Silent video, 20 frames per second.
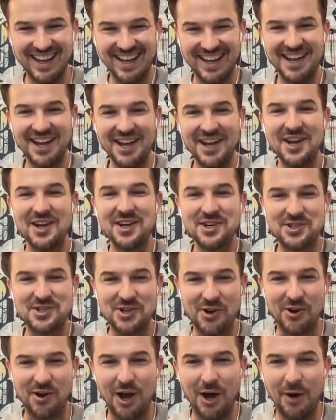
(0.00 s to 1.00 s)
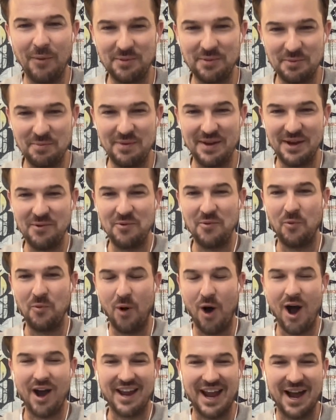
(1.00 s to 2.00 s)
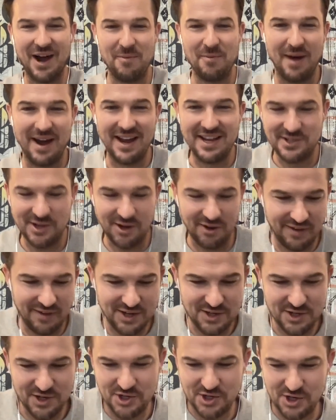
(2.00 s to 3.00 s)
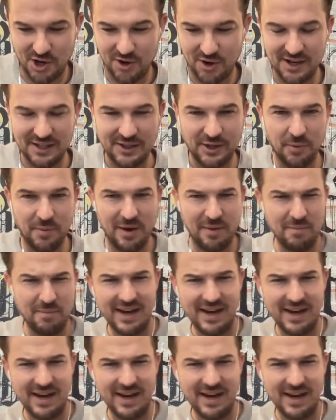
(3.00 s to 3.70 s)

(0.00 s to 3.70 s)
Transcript: yeah. sure helped me walk out my salvation journey a little bit.